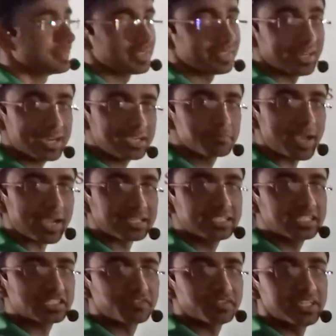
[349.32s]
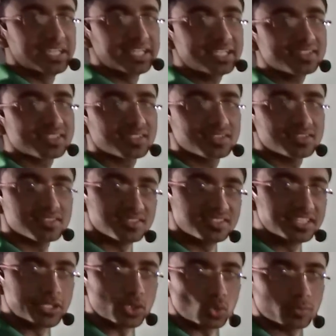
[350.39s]
the net magnetic field is
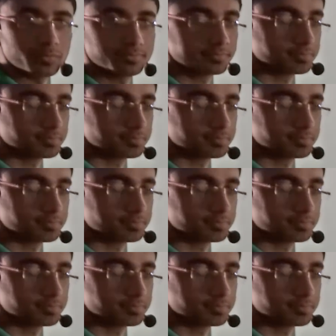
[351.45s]
zero.